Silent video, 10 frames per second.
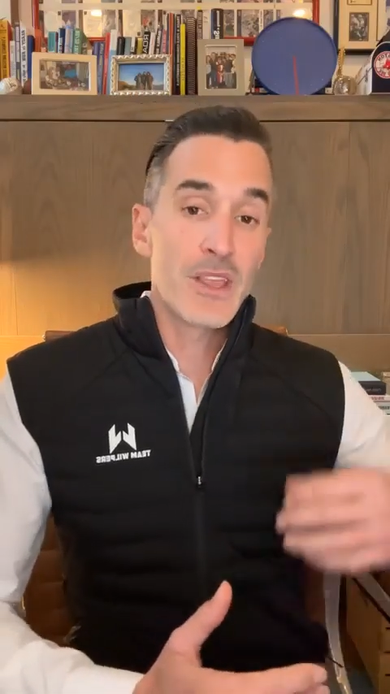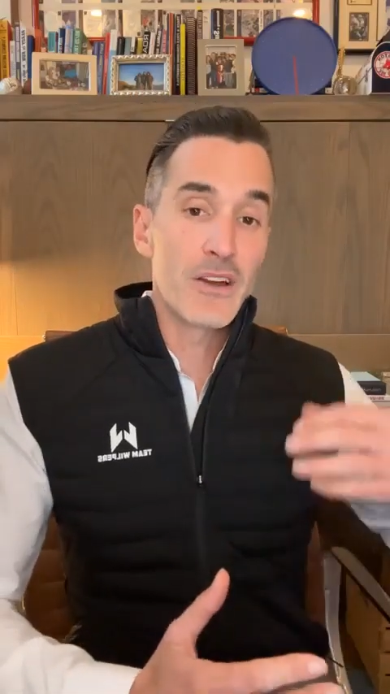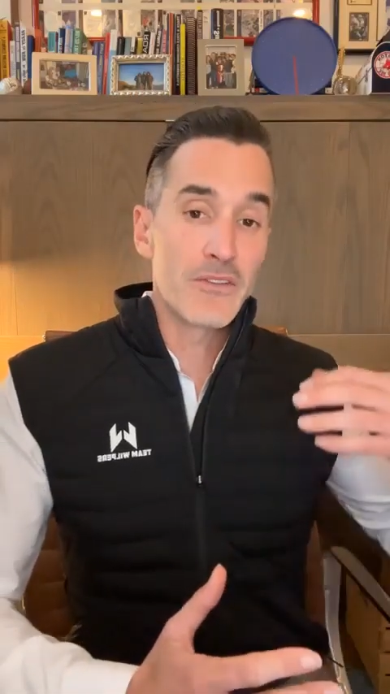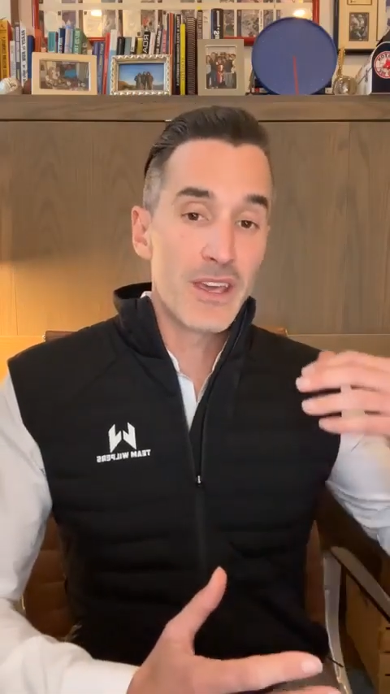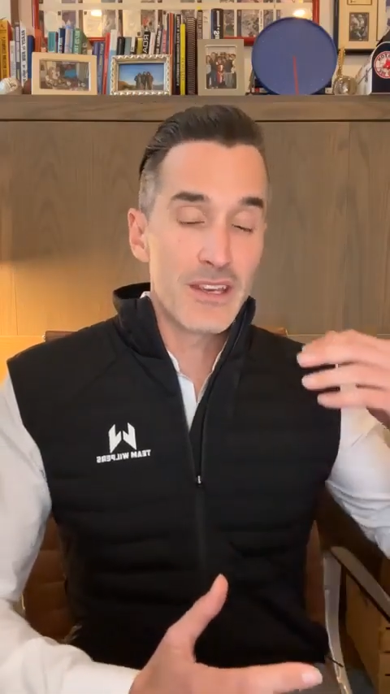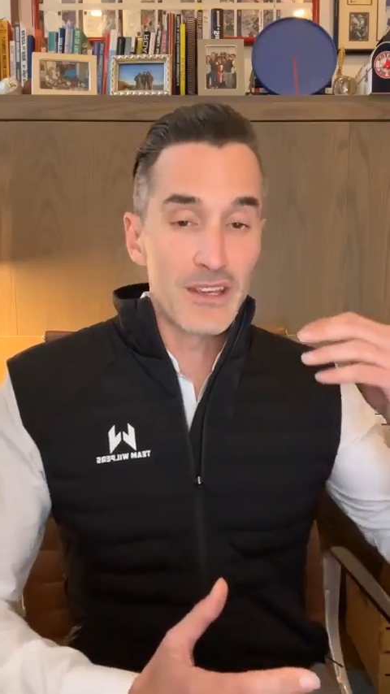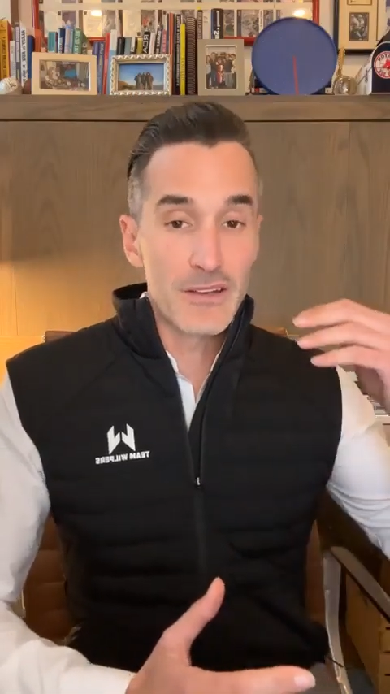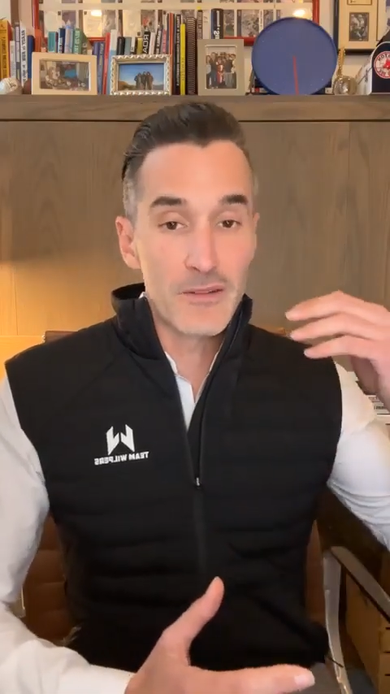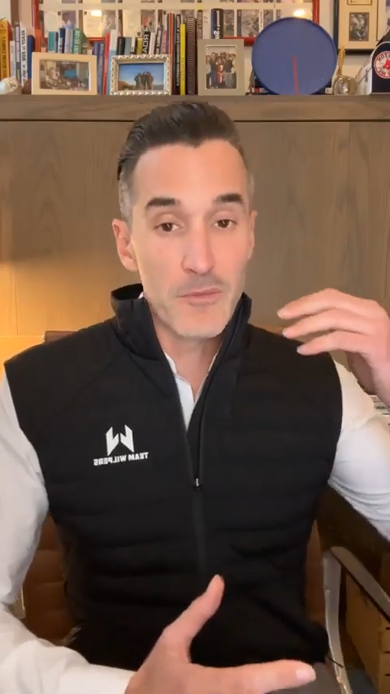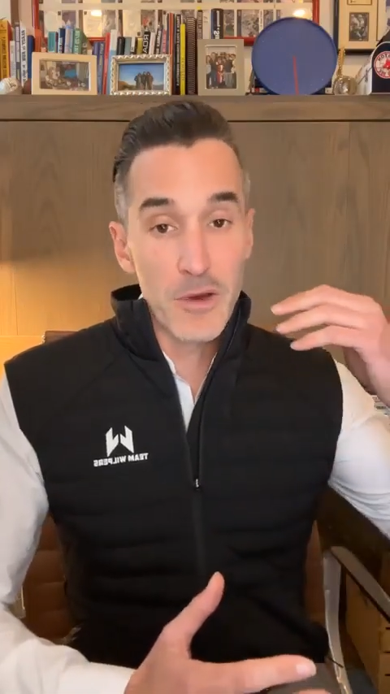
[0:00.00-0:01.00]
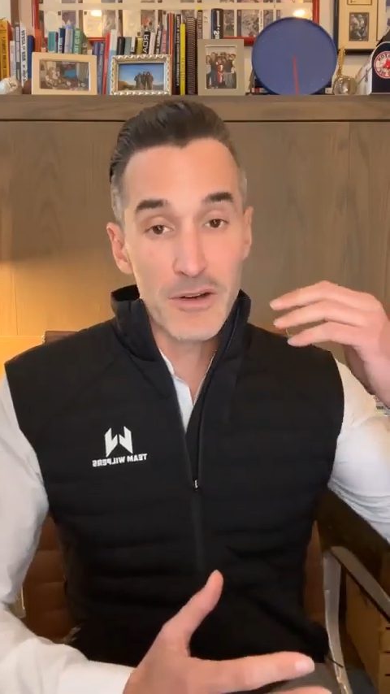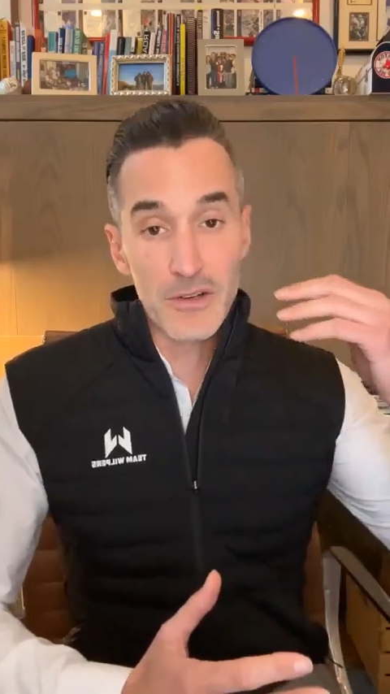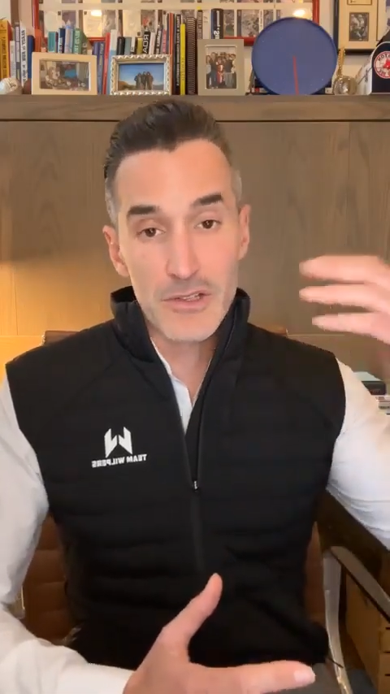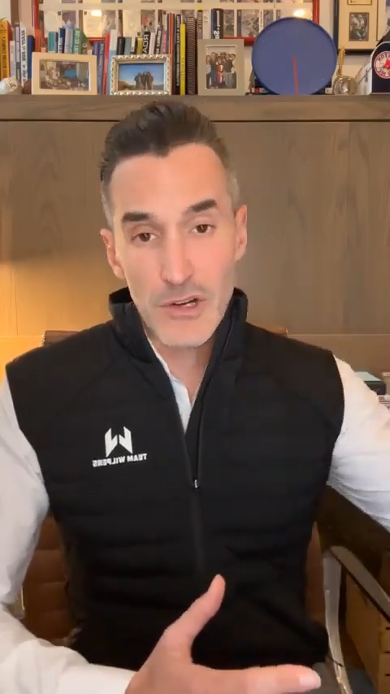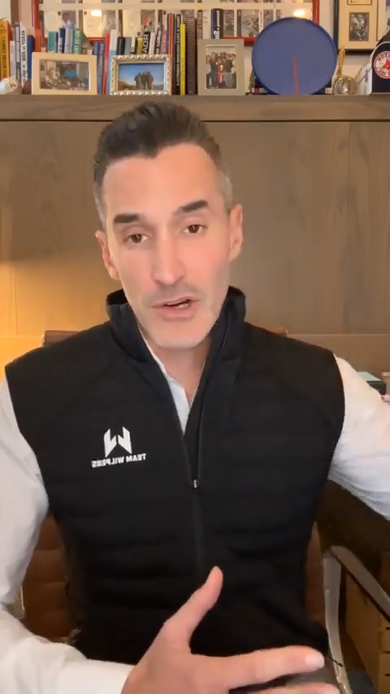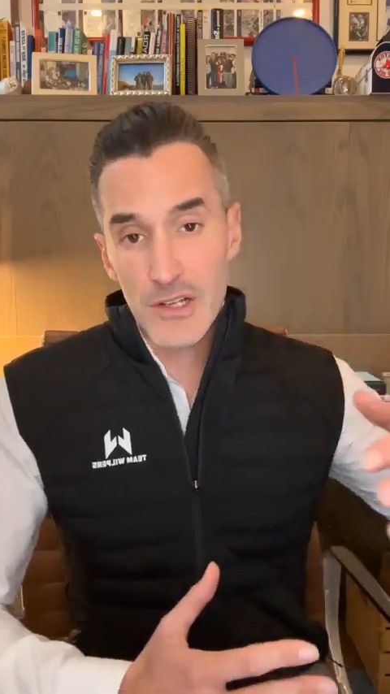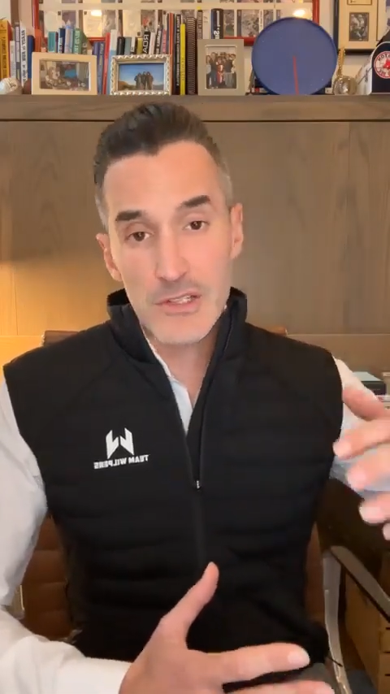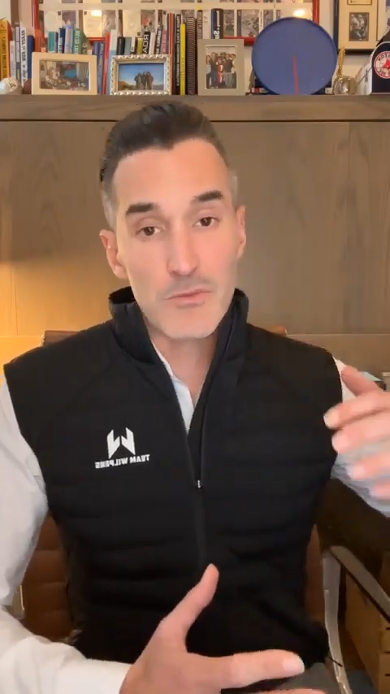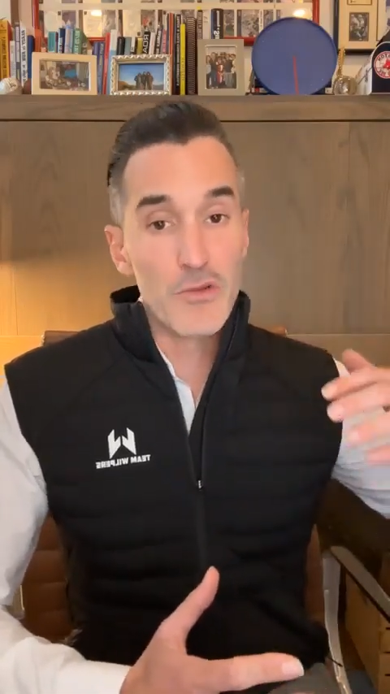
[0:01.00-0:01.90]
of getting better endurance,